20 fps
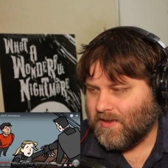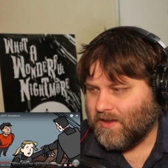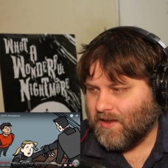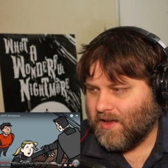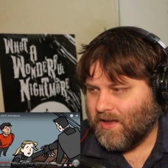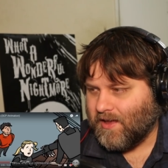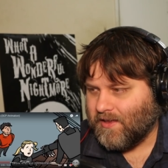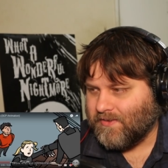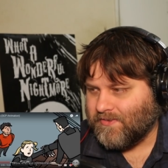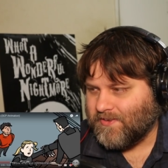
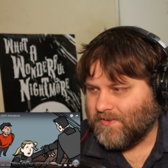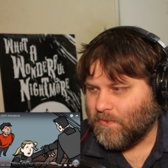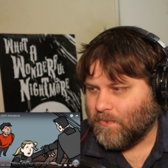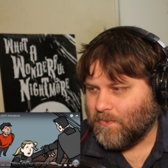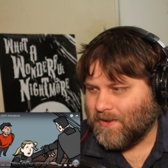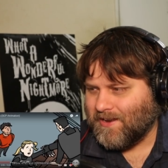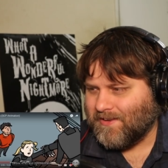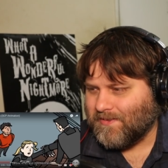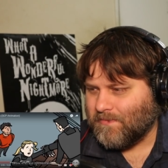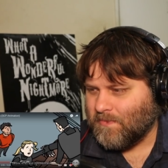Uh,
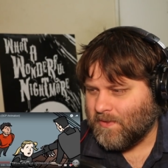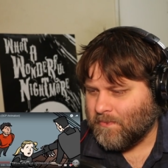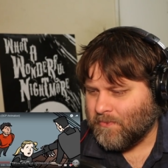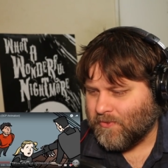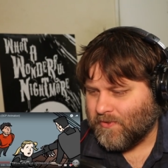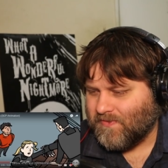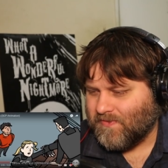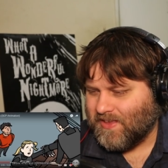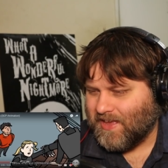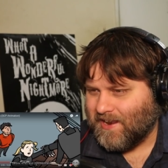Zimmerman is a
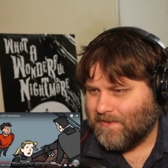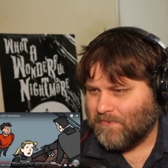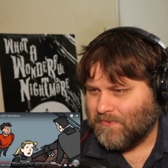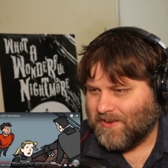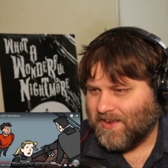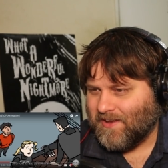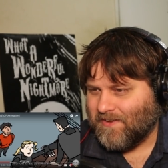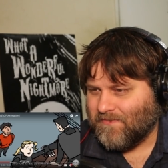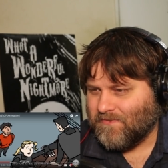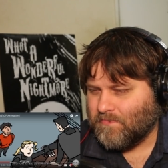member of that
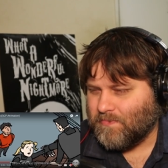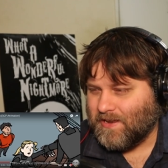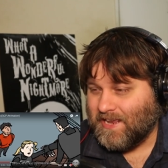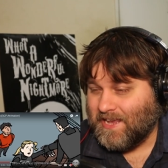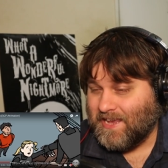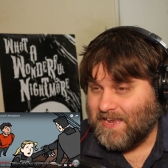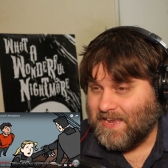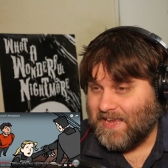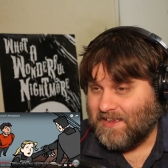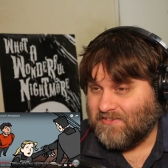MTF, but
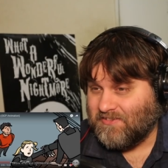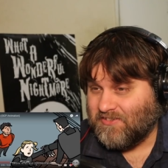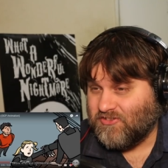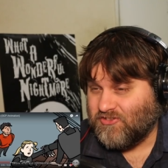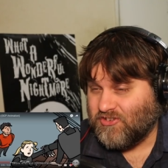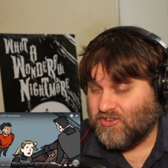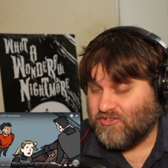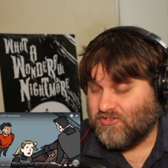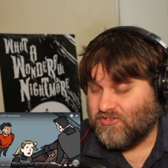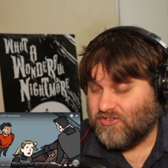he has
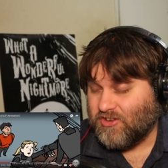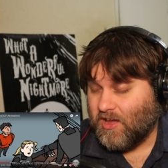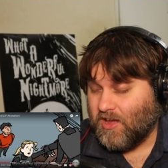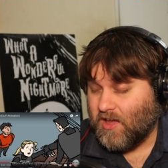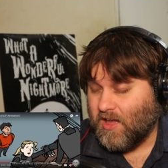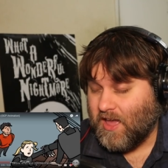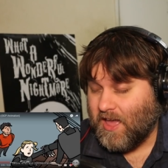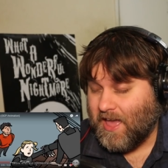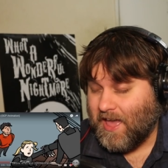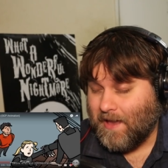just
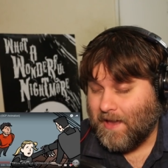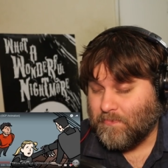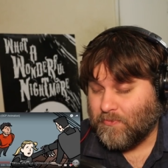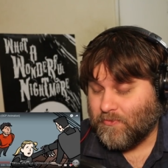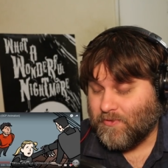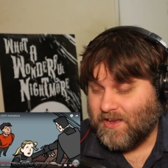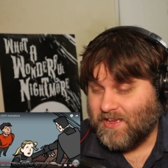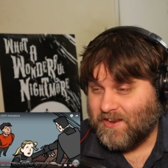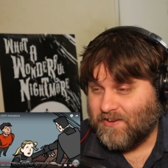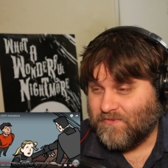
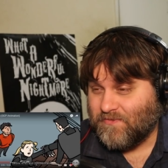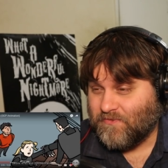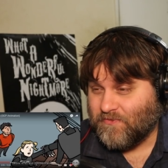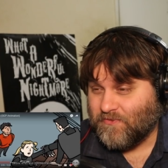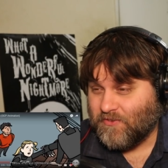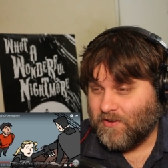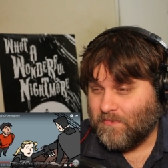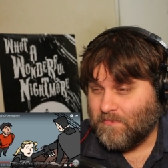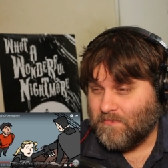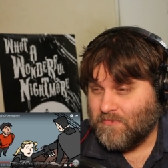apparated
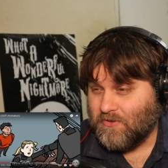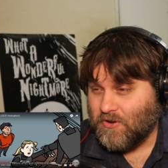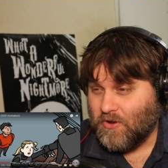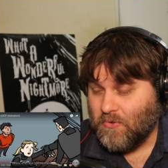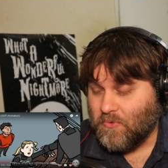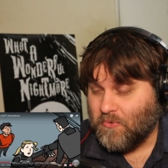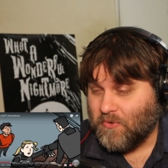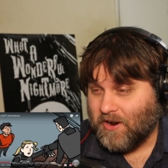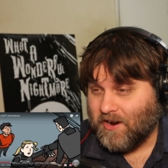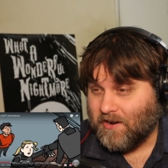from
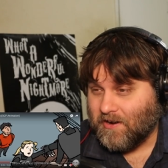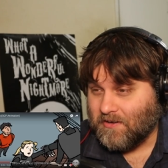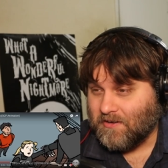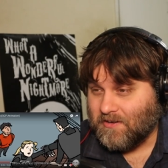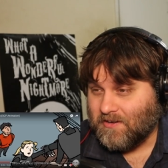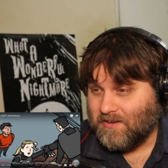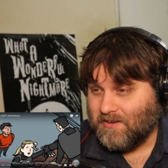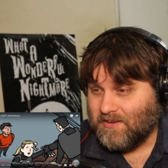nowhere.